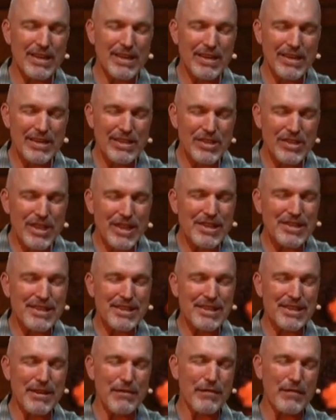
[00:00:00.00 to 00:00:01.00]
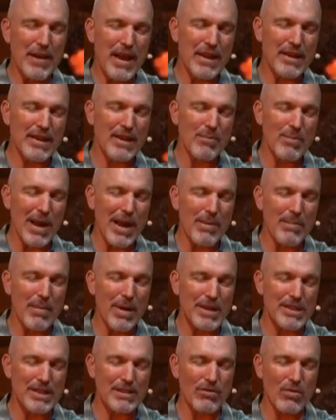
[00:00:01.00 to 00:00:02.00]
just as offended by
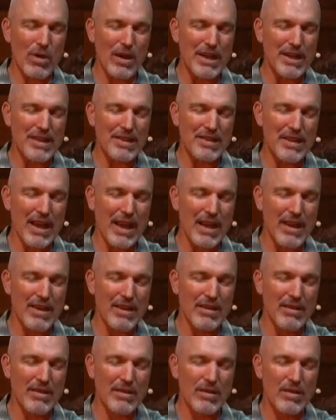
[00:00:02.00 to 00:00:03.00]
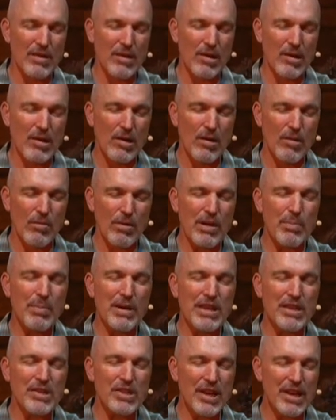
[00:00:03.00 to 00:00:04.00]
much of what he said. We'd be
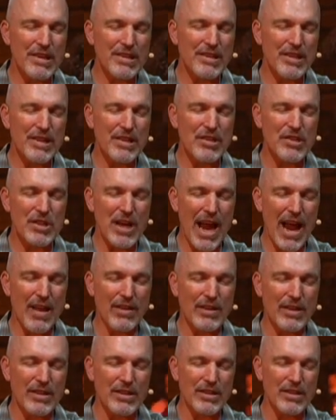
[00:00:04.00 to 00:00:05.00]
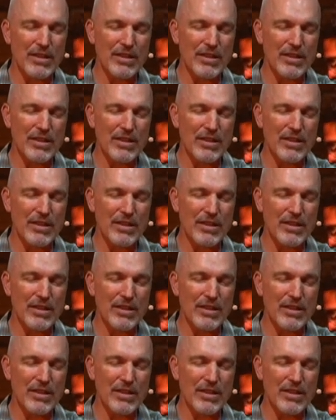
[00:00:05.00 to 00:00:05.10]
just as challenged